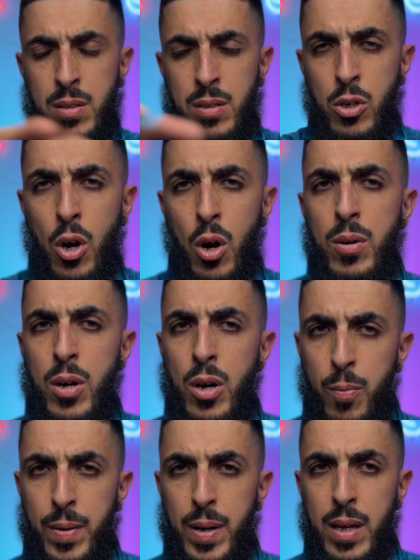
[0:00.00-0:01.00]
you know,
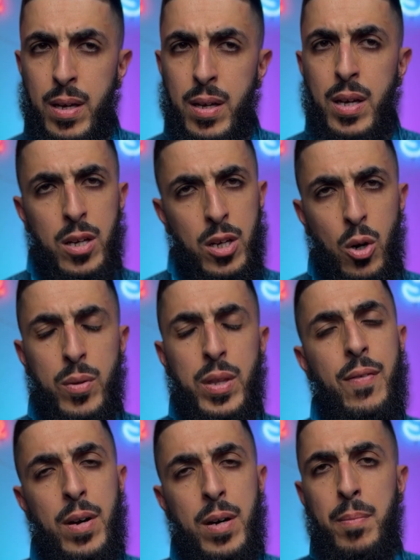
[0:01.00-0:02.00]
hopefully, you know, they
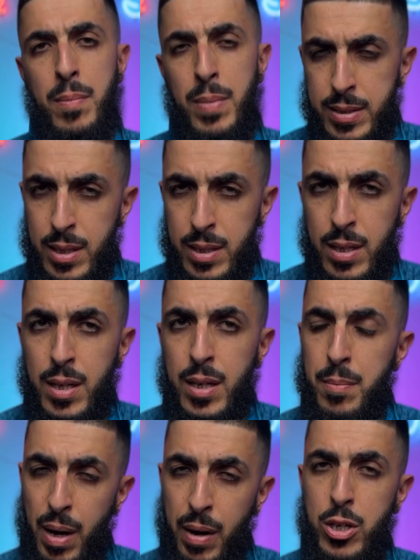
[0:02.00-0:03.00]
have a blessed
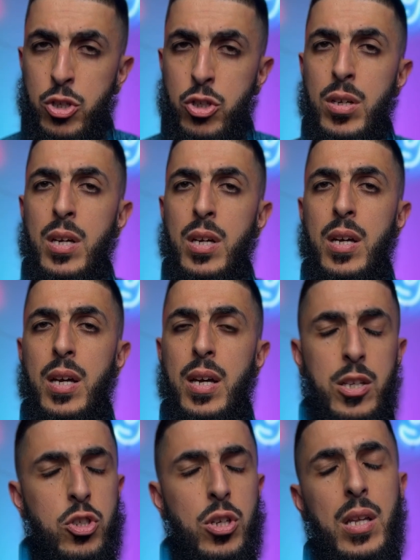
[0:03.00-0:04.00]
marriage,
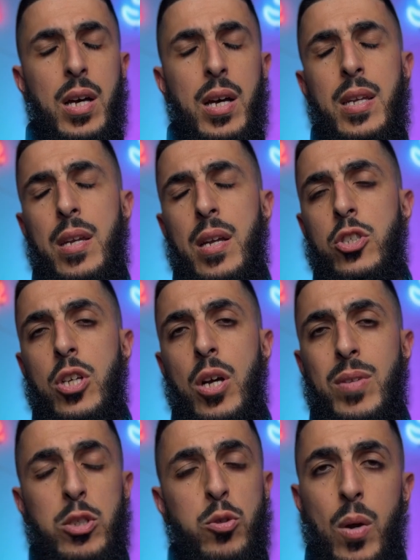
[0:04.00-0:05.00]
inshallah, in a
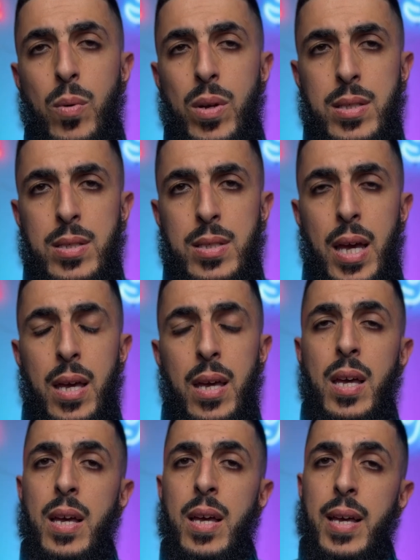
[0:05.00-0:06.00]
nutshell. That's all I wanted to say.
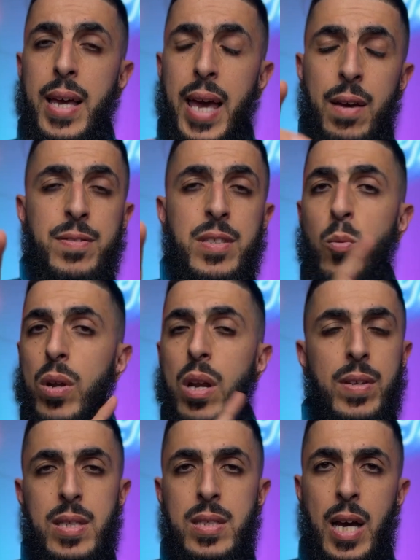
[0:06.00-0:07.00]
KFC,
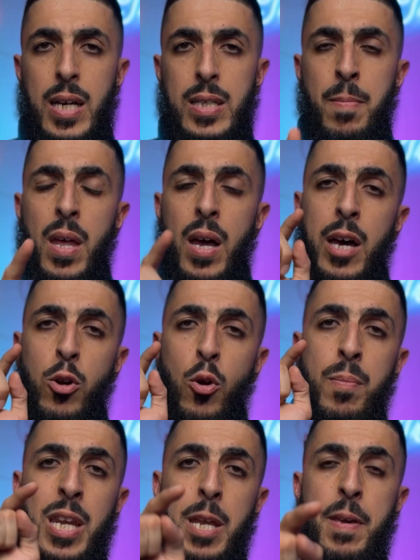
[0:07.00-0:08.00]
whatever it is, guys. I know
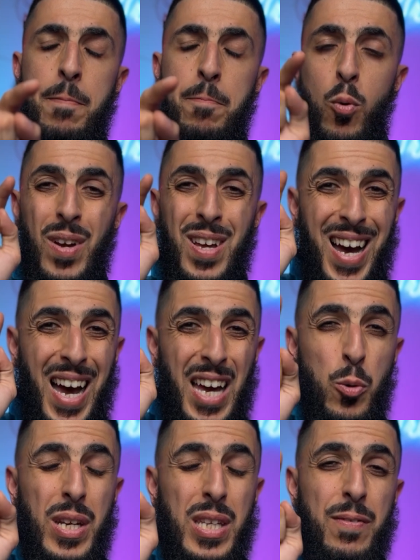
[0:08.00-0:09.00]
many people, I
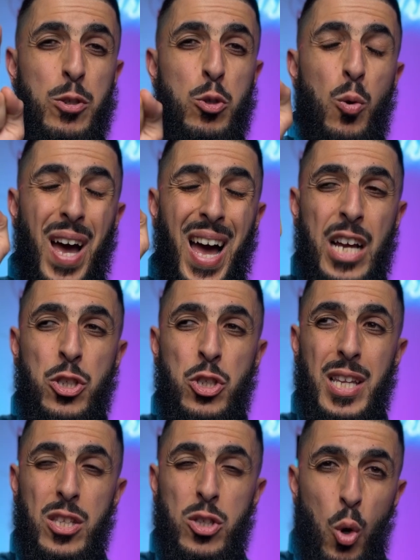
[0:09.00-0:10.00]
knew an individual who
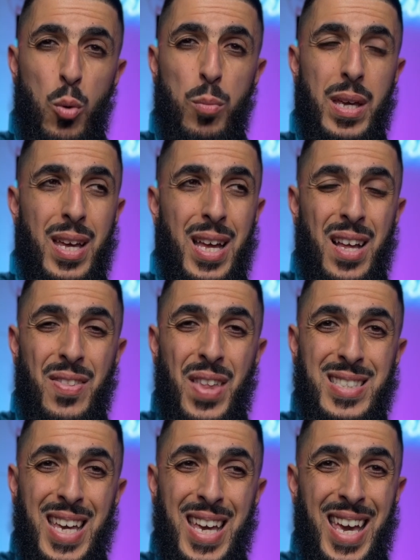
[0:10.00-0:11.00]
actually told me
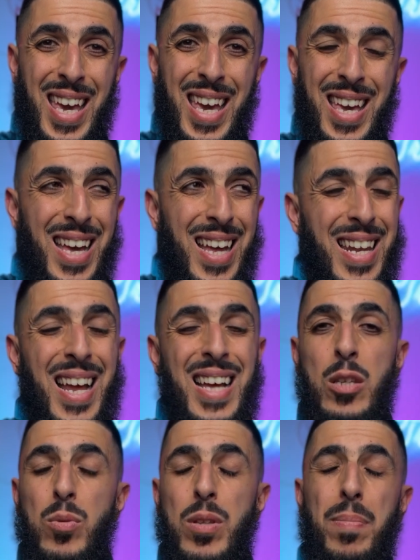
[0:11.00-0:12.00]
that he
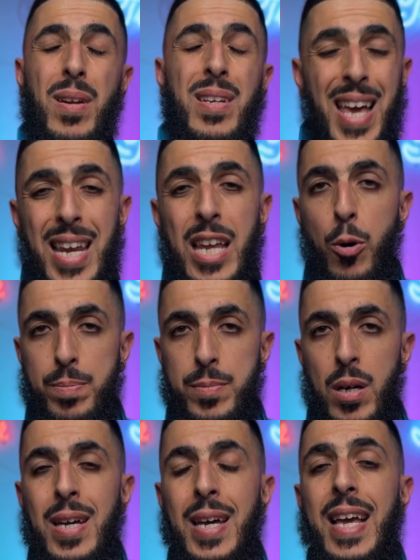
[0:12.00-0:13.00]
landed with a bloody
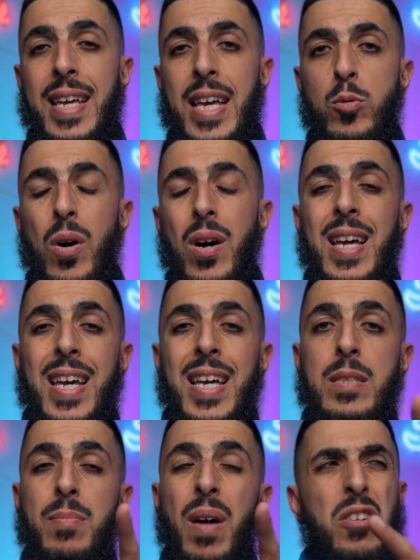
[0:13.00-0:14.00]
helicopter. And guess what?
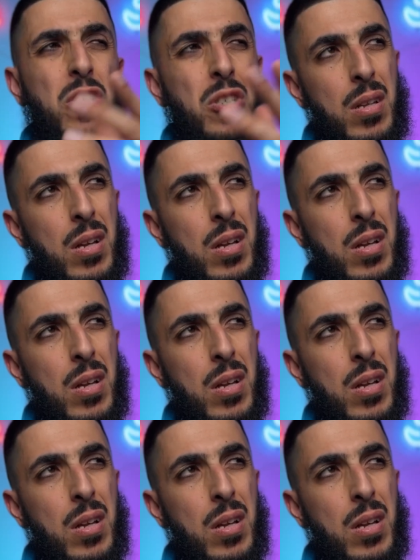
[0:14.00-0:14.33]
His marriage